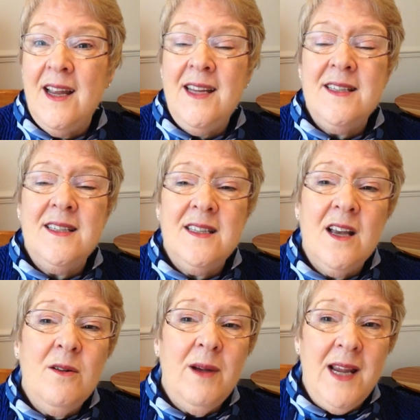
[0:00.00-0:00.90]
It's
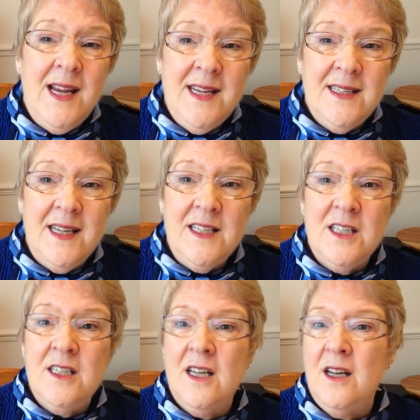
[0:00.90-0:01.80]
so easy
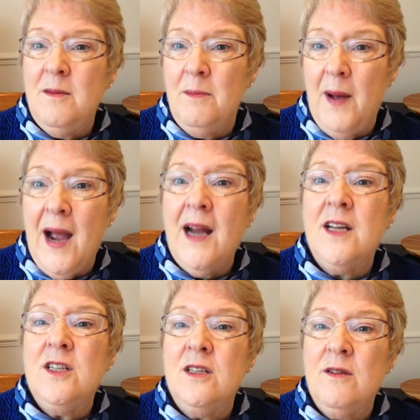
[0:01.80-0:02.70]
to turn back
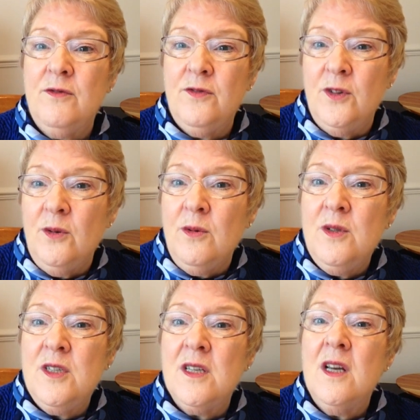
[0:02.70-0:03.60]
to the
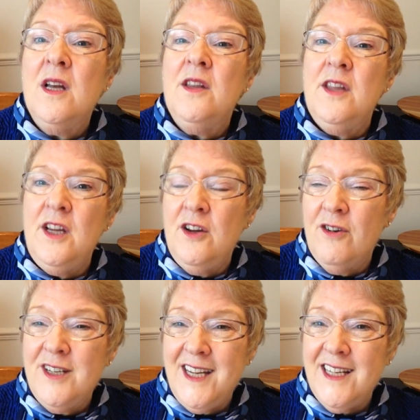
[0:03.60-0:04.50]
foods that you're
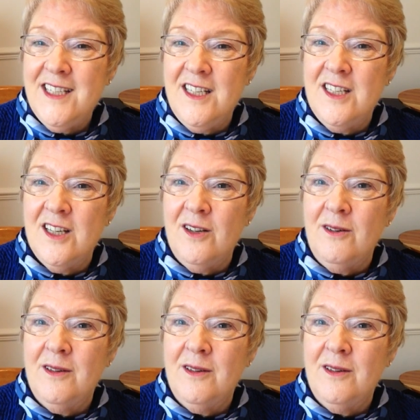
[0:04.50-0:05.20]
addicted to.